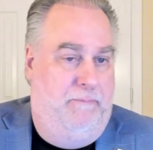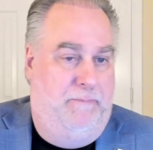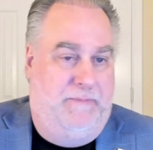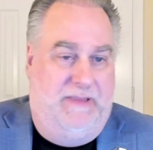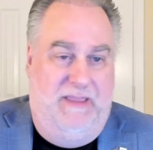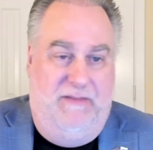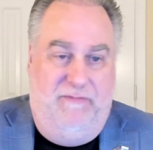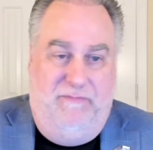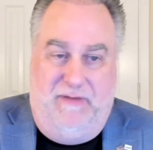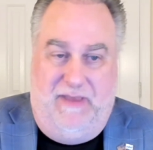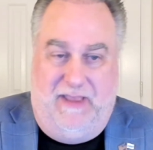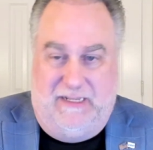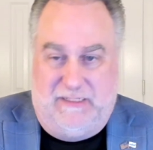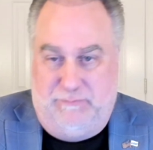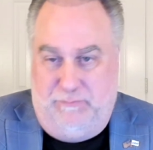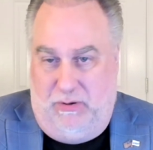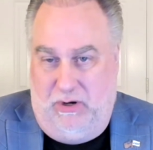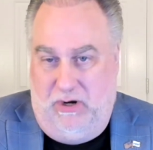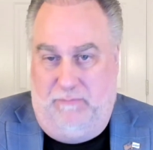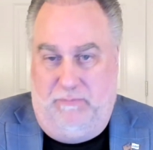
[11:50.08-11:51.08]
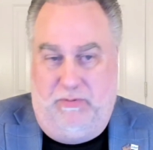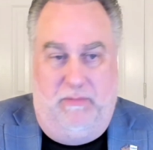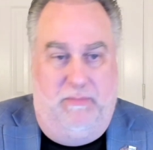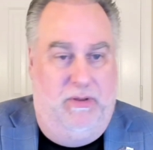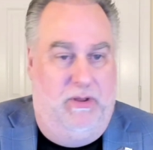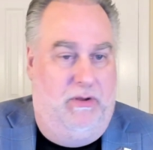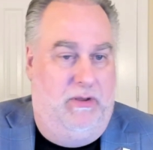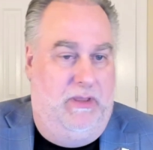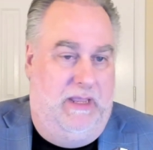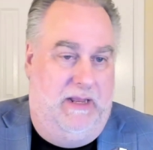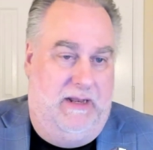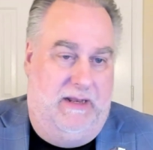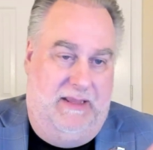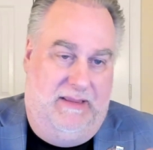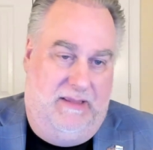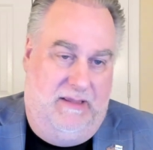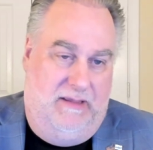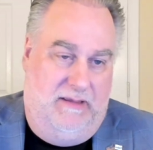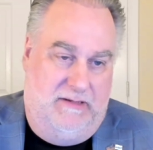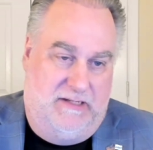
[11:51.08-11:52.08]
defects, part per million,
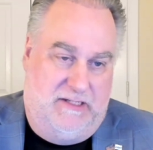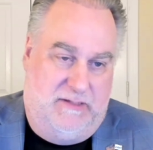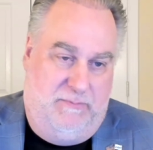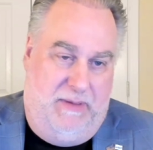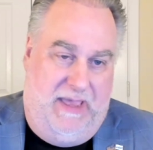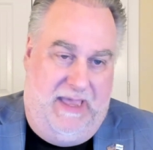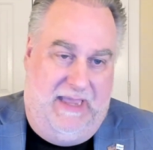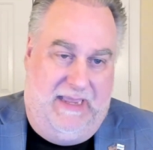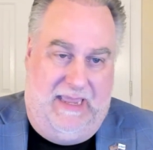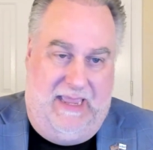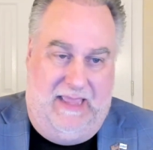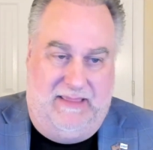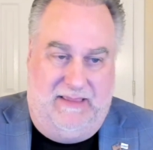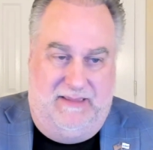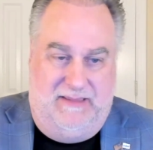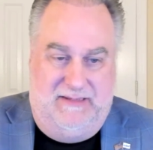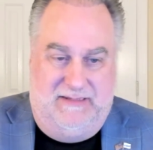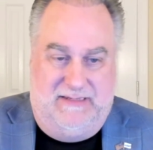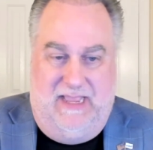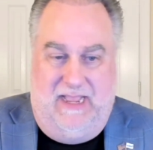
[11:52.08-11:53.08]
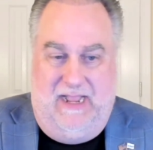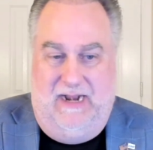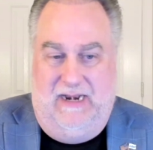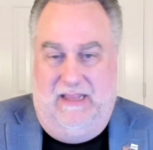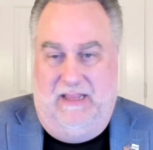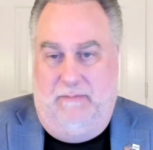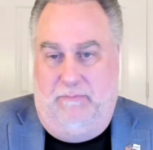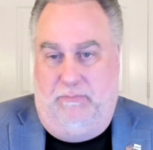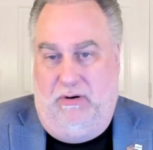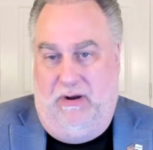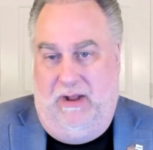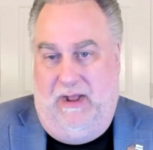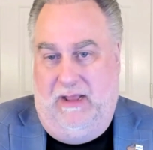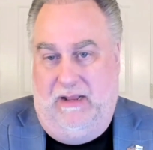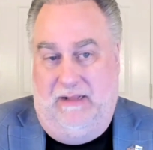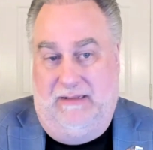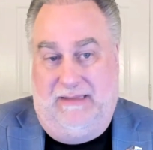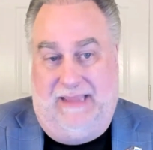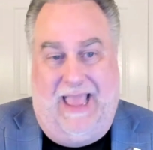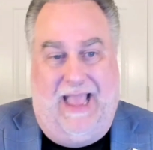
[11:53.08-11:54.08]
the spec and the design and the
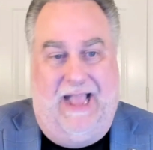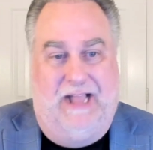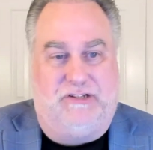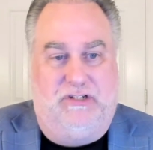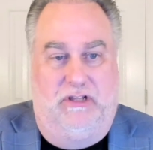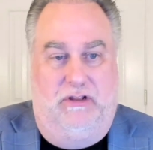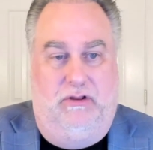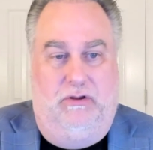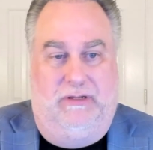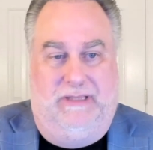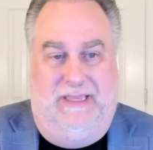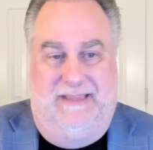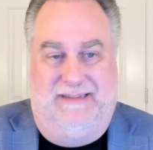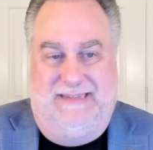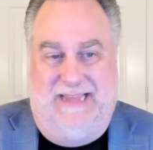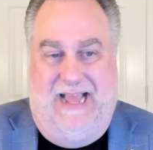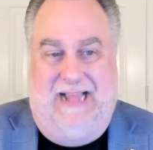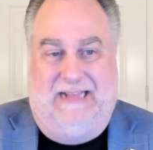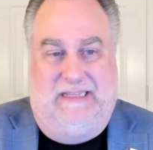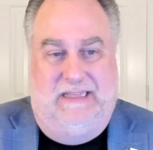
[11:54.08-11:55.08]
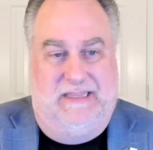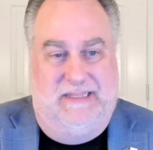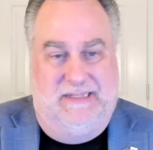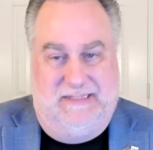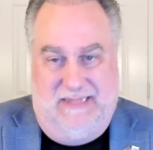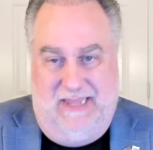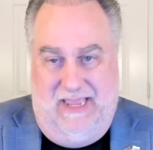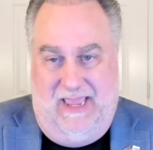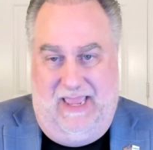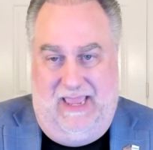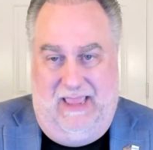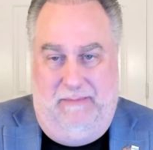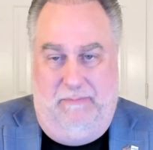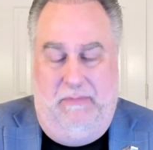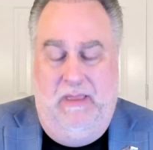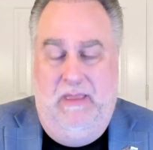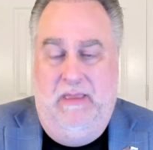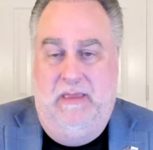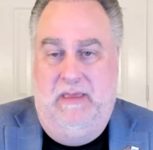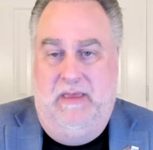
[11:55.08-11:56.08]
product actually look exactly the same
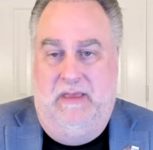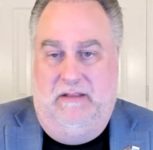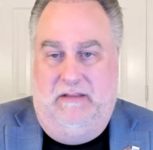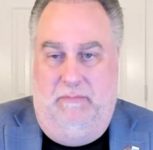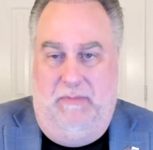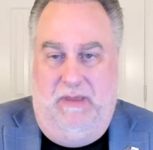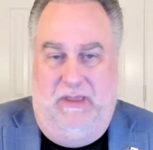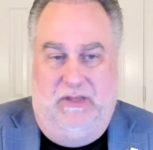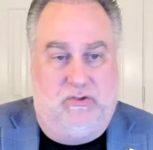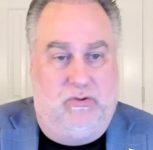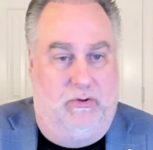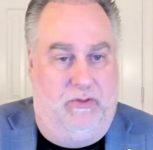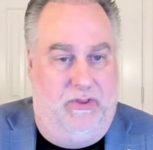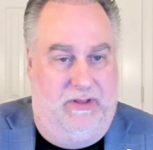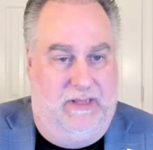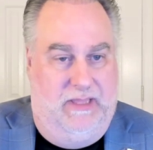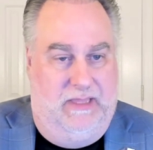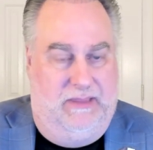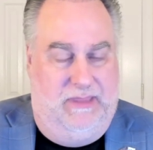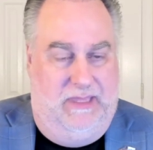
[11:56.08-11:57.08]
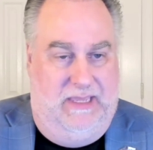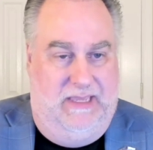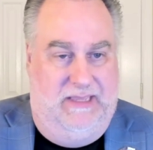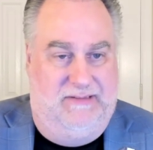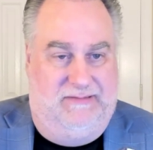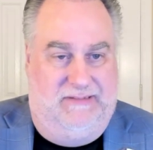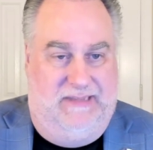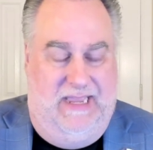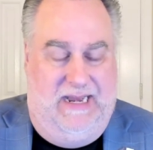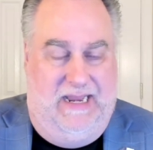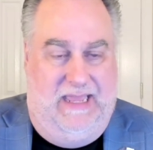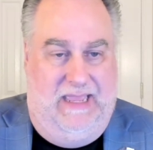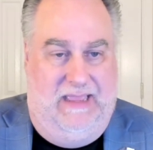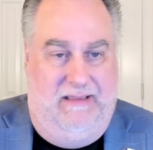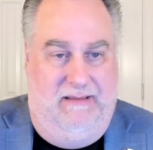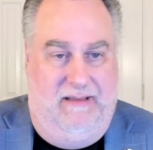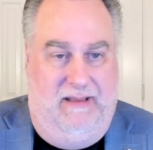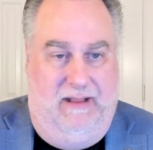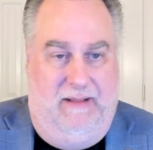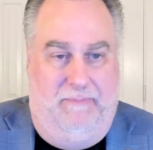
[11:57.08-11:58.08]
to make sure that nothing is
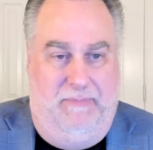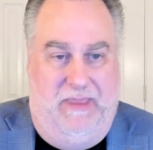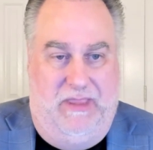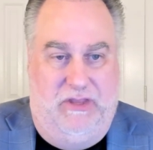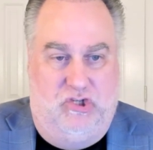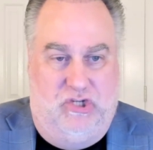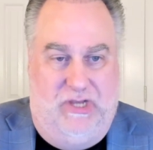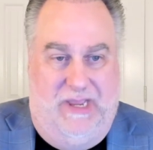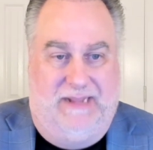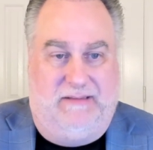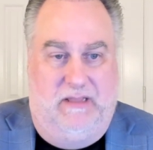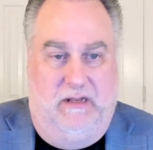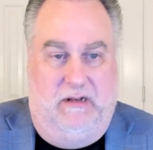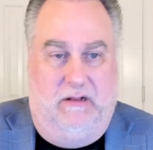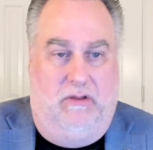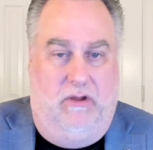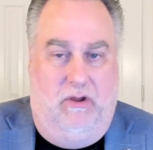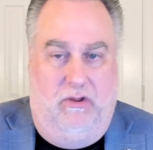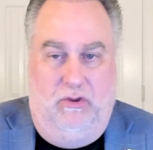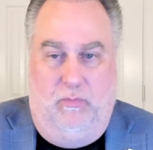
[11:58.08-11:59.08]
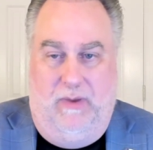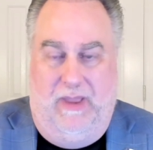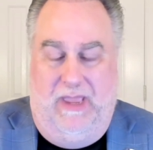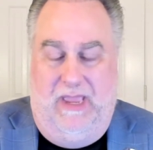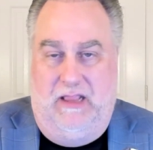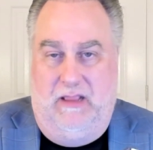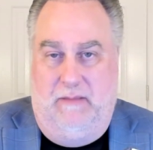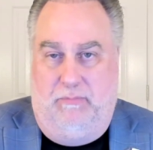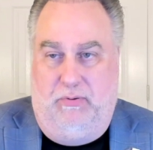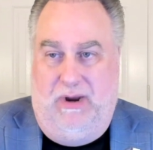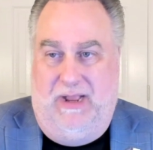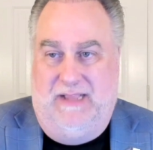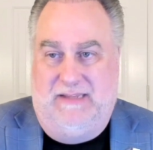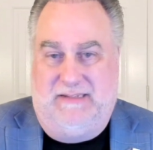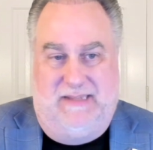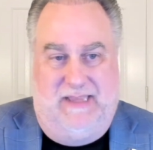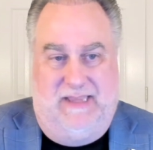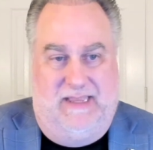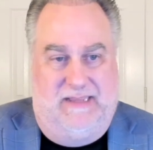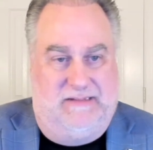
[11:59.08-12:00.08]
getting injected along the way in the
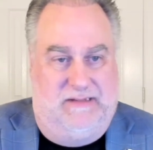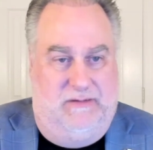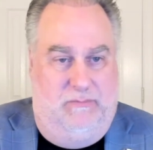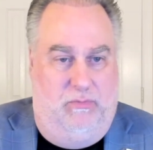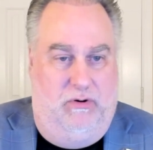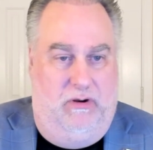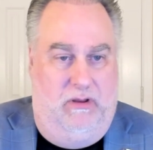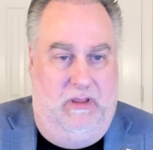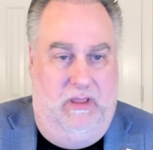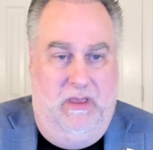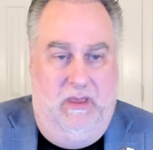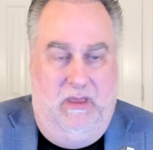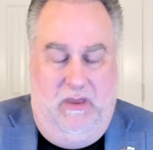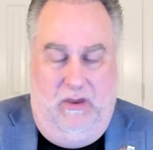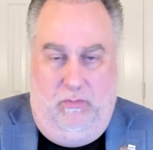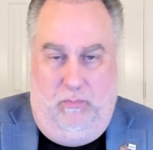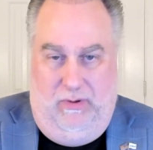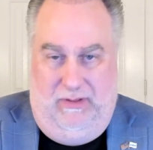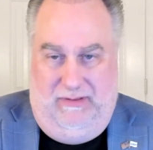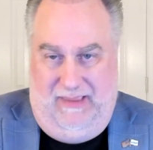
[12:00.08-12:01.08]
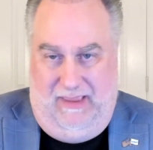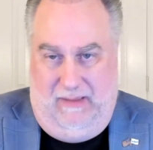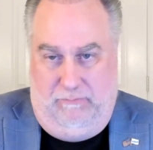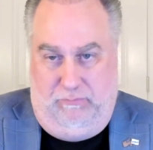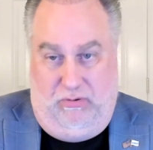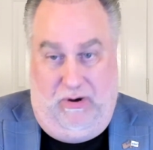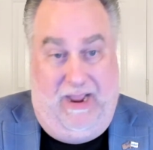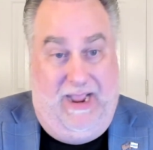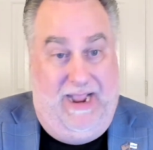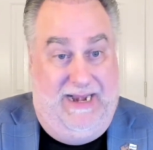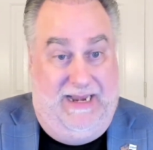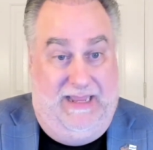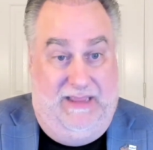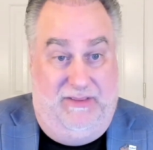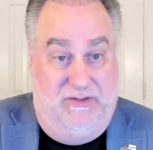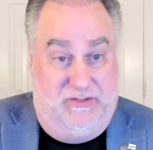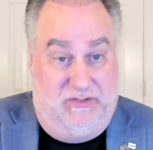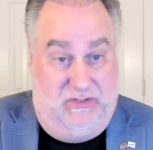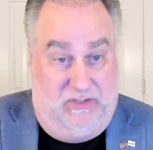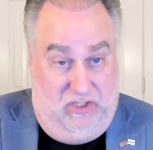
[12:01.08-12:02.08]
process. And we take pride in the
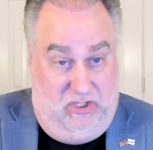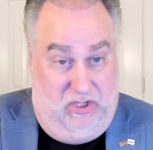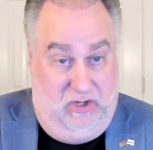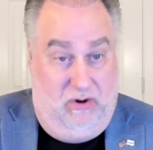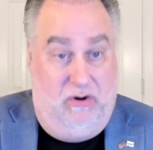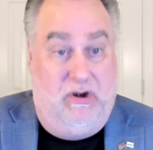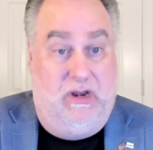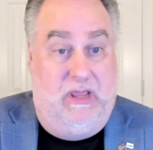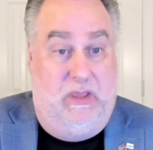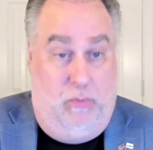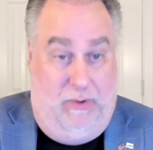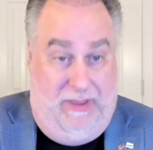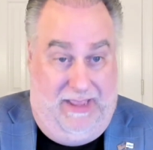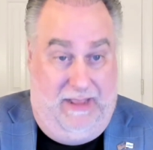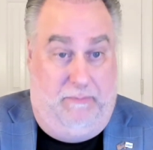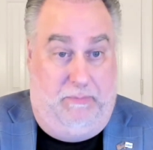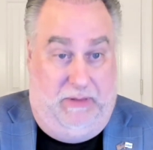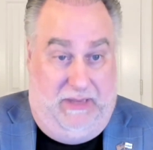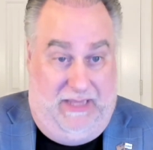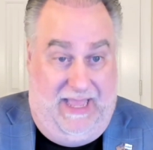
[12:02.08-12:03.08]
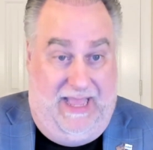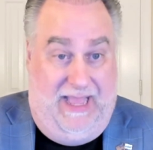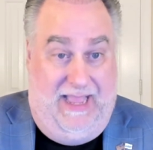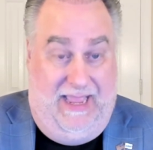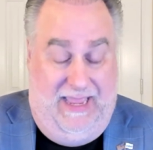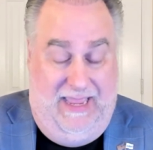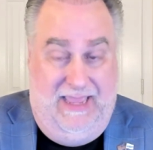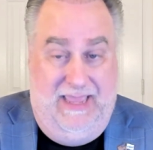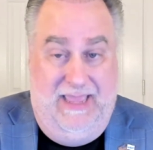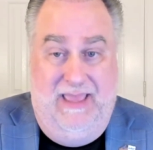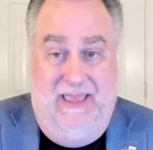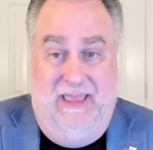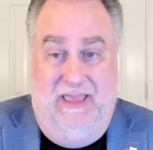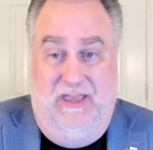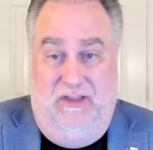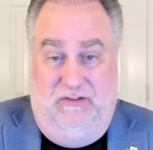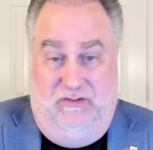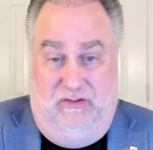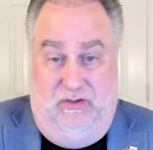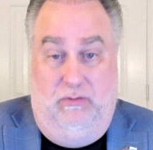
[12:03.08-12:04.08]
security we apply
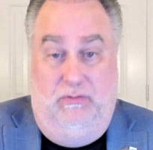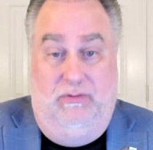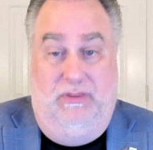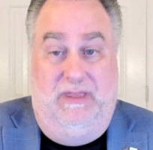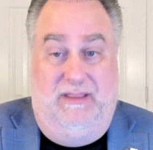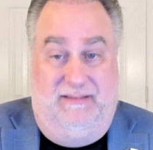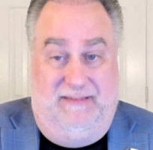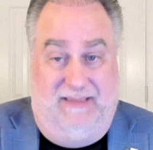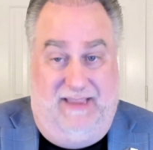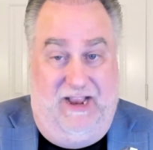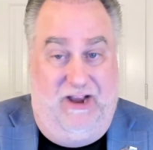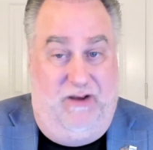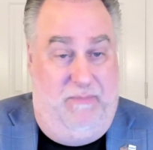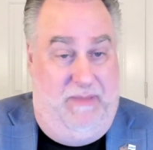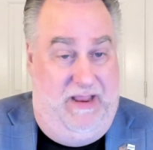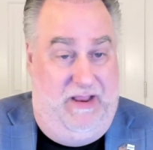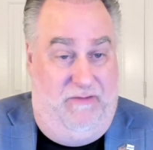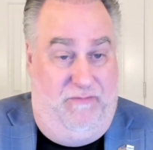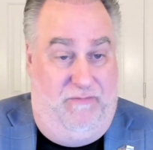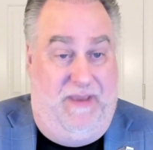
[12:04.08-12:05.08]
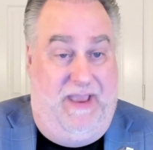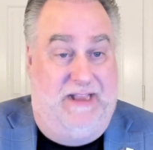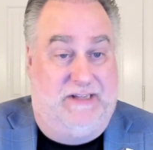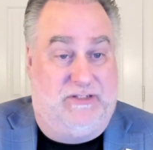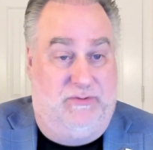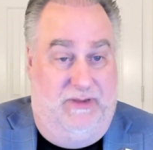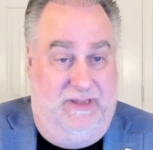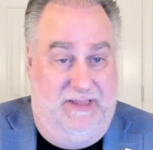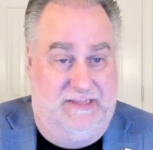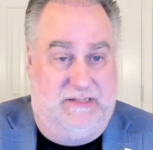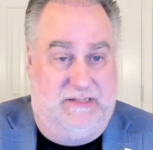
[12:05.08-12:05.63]
to the entire manufacturing and